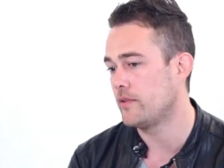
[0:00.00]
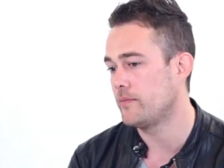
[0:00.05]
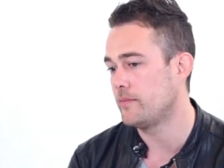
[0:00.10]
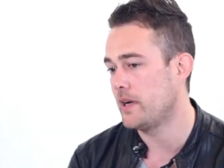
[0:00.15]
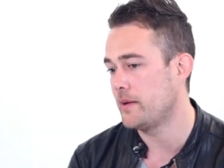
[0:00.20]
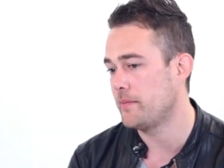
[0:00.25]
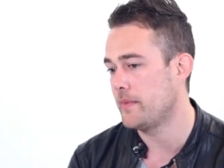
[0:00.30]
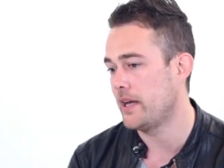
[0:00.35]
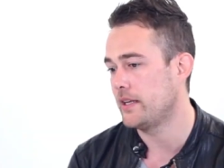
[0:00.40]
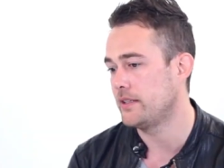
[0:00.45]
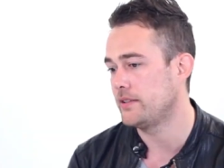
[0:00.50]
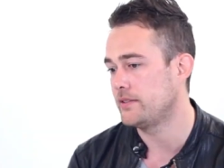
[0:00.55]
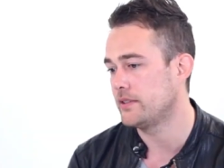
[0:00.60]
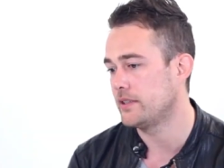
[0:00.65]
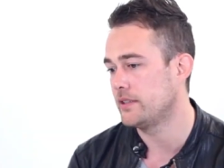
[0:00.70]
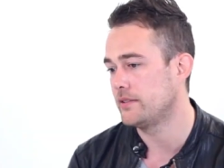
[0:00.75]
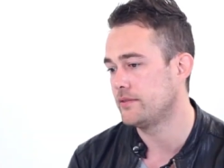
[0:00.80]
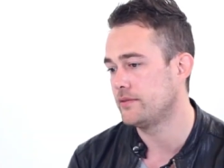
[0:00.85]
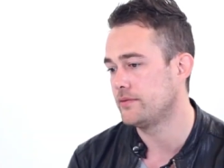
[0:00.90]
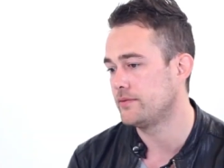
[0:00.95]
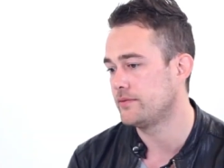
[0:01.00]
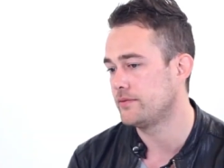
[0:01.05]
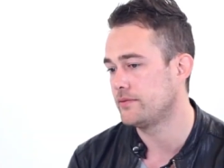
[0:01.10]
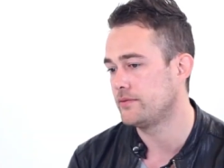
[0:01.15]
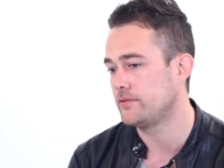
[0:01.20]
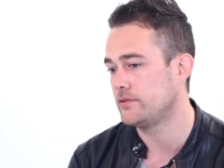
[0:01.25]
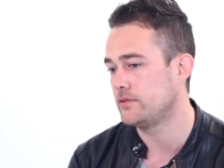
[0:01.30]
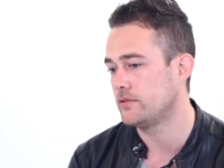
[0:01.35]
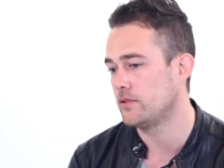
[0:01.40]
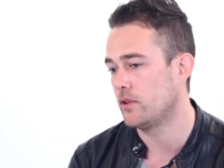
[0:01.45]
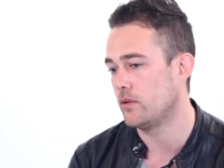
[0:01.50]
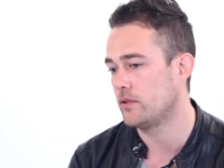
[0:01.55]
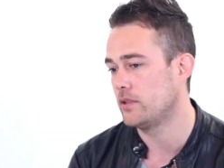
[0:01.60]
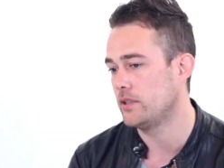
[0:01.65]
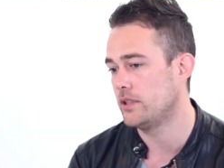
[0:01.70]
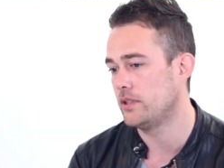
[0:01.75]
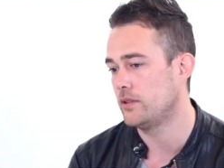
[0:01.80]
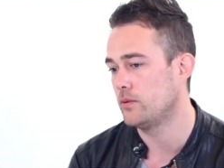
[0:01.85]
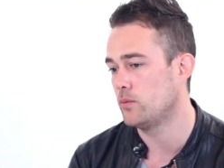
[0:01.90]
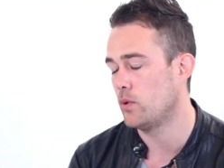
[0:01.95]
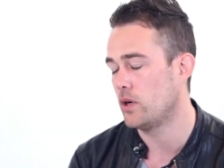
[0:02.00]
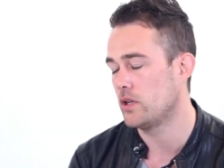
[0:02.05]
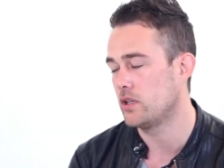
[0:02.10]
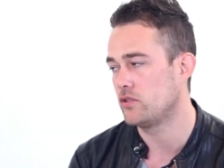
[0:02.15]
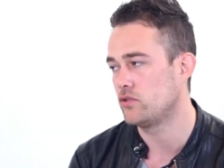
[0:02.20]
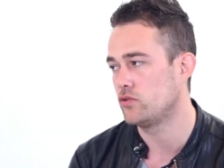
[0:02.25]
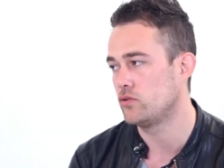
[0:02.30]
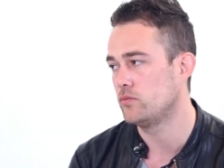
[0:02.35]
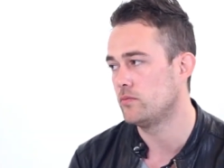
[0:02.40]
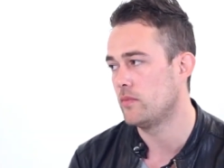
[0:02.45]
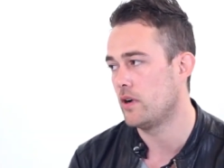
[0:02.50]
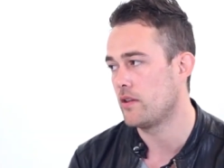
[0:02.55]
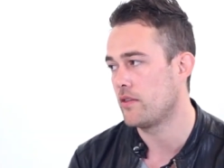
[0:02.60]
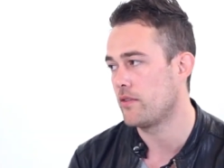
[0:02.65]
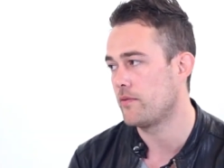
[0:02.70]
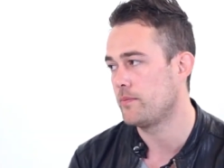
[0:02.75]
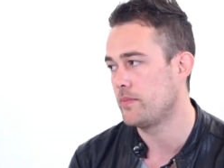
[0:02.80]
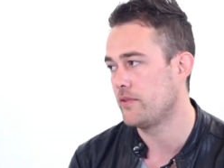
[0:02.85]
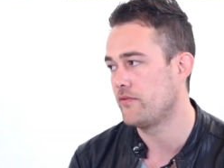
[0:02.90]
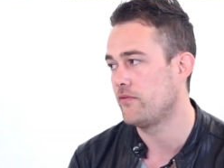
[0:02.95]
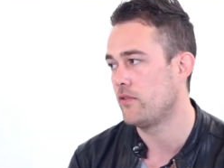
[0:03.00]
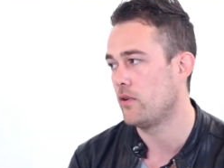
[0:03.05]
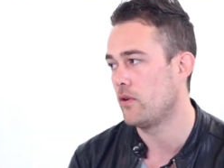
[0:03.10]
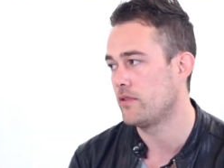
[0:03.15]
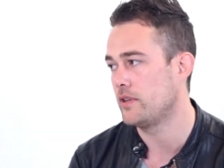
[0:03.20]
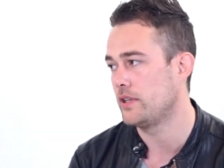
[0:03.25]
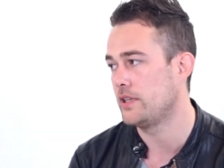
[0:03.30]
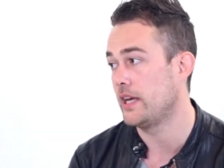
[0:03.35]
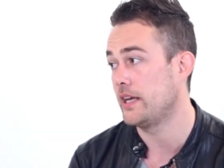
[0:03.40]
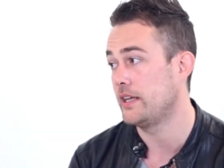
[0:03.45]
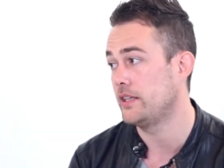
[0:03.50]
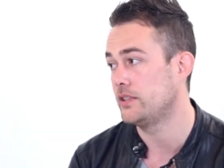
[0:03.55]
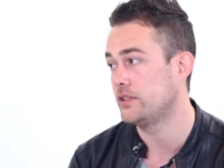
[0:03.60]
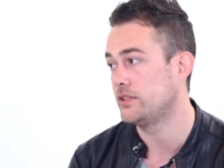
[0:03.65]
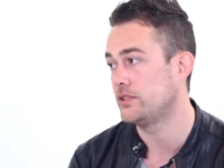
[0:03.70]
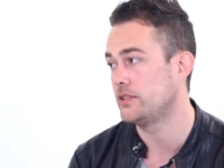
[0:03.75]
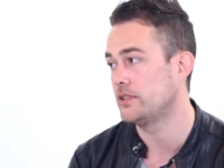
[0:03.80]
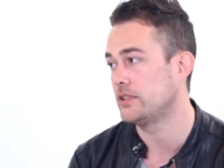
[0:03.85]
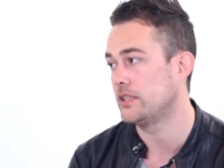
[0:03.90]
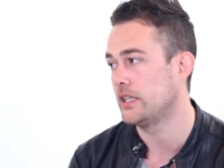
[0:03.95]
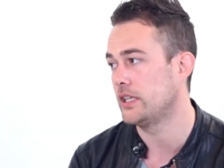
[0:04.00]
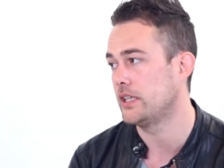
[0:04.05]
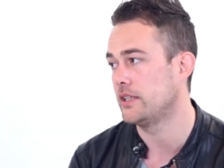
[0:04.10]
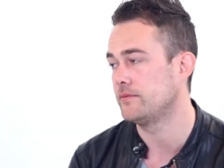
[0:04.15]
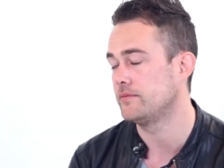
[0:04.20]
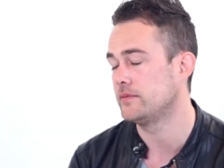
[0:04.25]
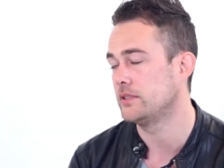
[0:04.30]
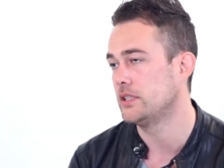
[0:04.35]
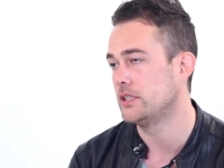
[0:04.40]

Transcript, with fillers: from my manager only one or two months before the really? Danish. Yeah.